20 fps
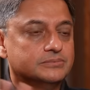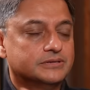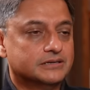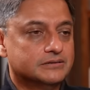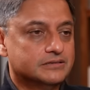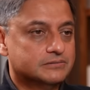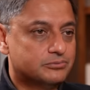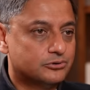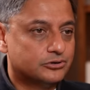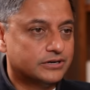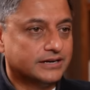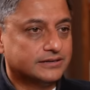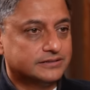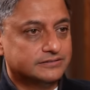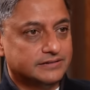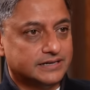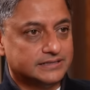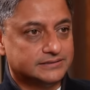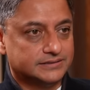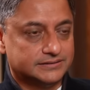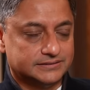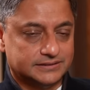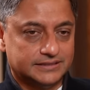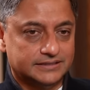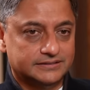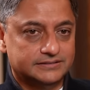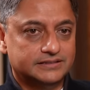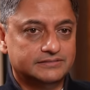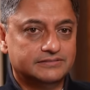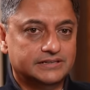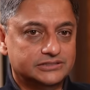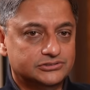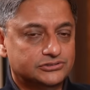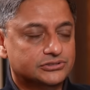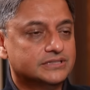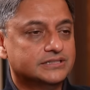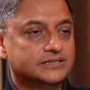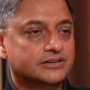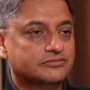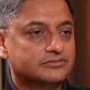becoming productive assets. And then
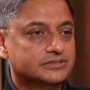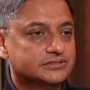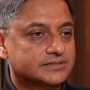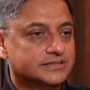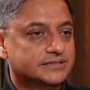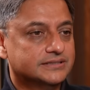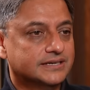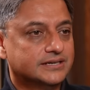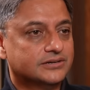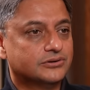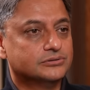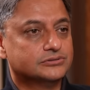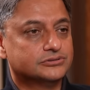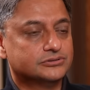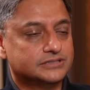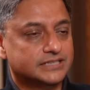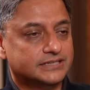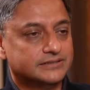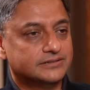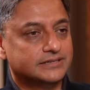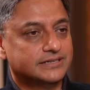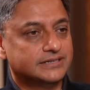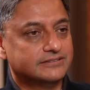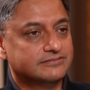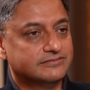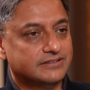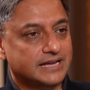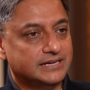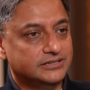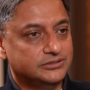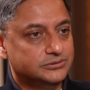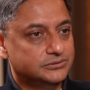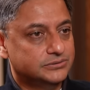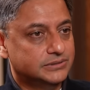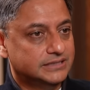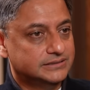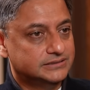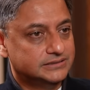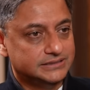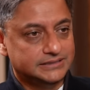eventually, obviously, they are also generating value
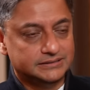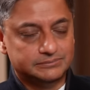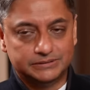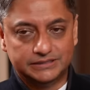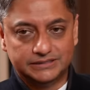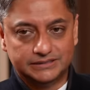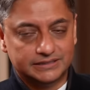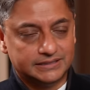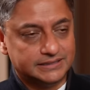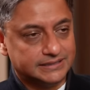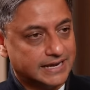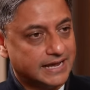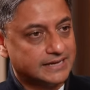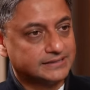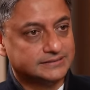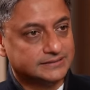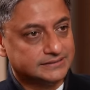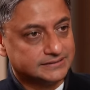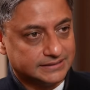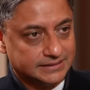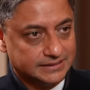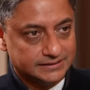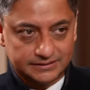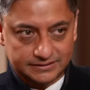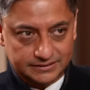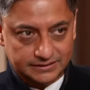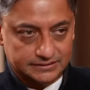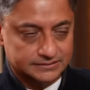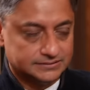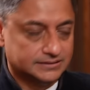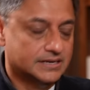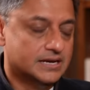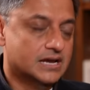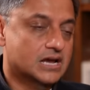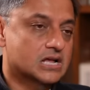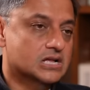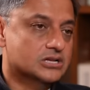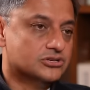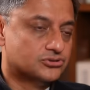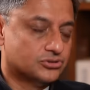and GDP and taxes and other things.
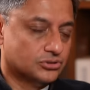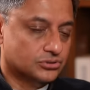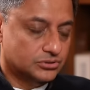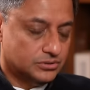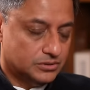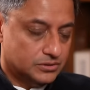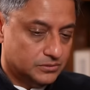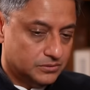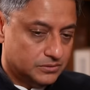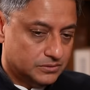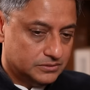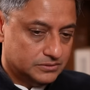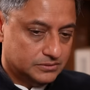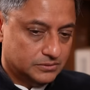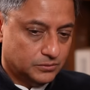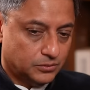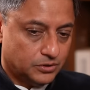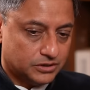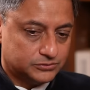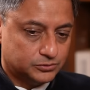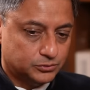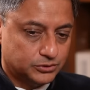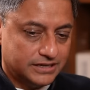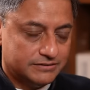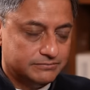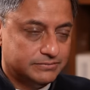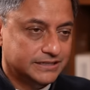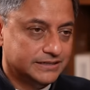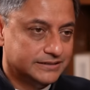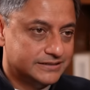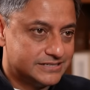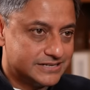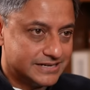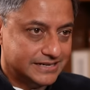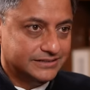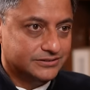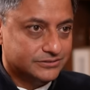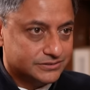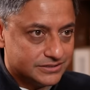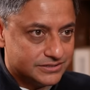So, what would have been a
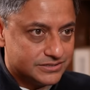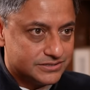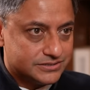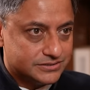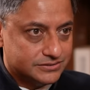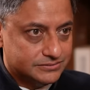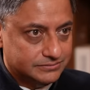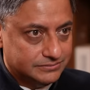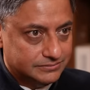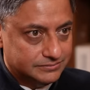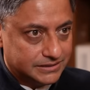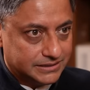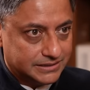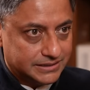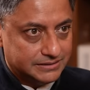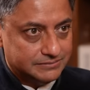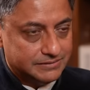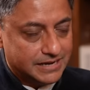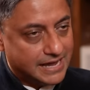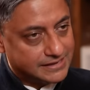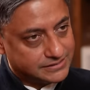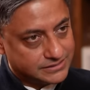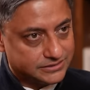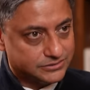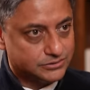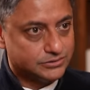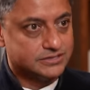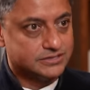drain on the system became an asset to